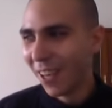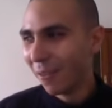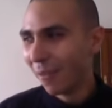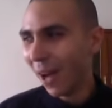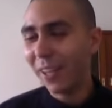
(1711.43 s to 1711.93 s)

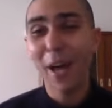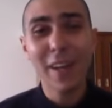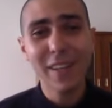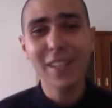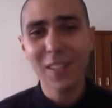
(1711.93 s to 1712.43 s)
And
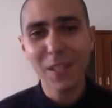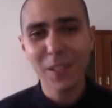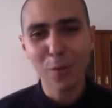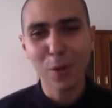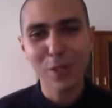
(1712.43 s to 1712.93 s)
I think
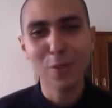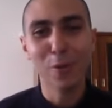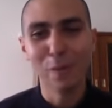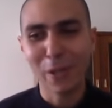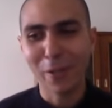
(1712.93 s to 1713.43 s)
that was
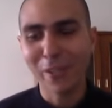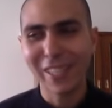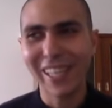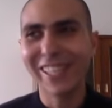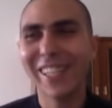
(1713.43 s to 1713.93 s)
good because
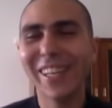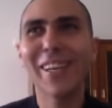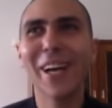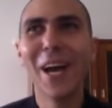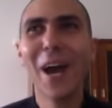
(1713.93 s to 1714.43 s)
I think